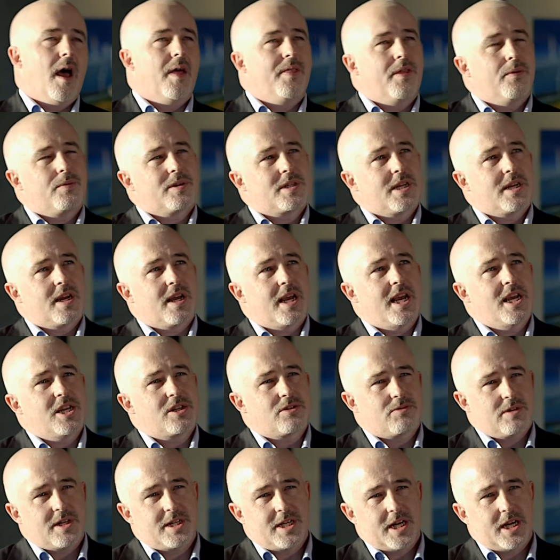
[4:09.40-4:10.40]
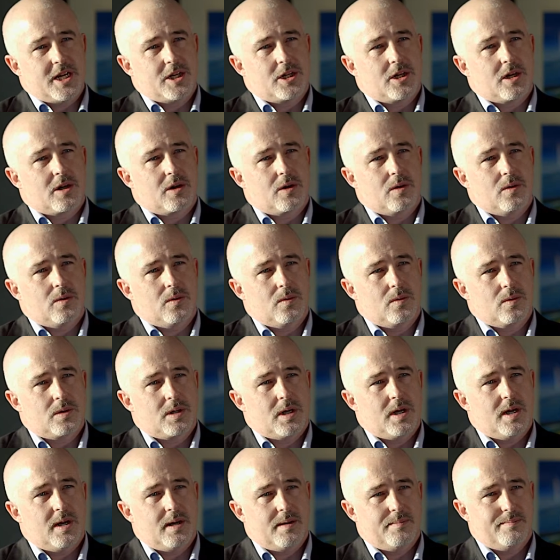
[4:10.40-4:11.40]
There was a history teacher
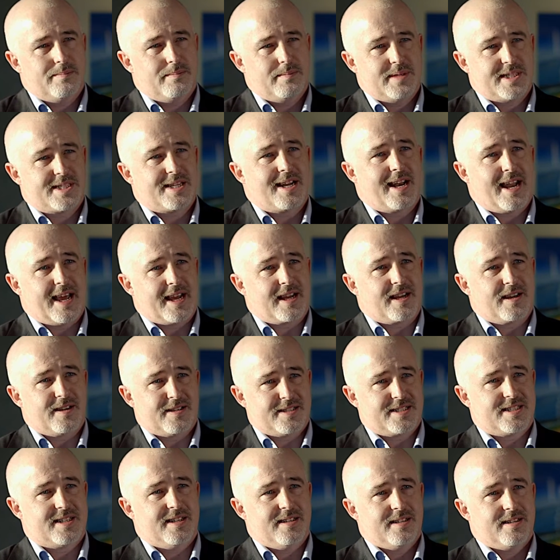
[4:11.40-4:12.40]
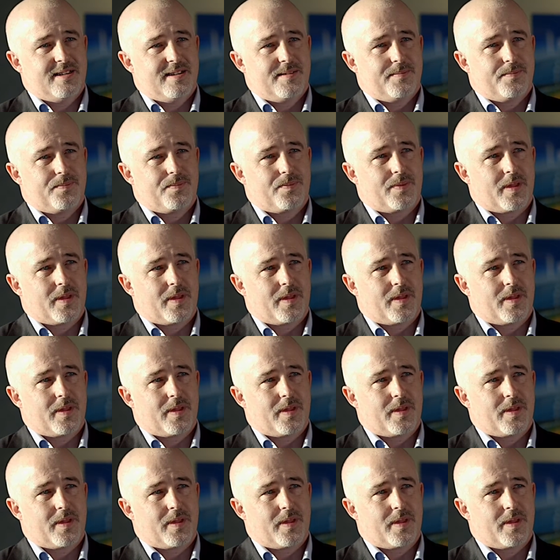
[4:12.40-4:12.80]
called Mr. Lancaster.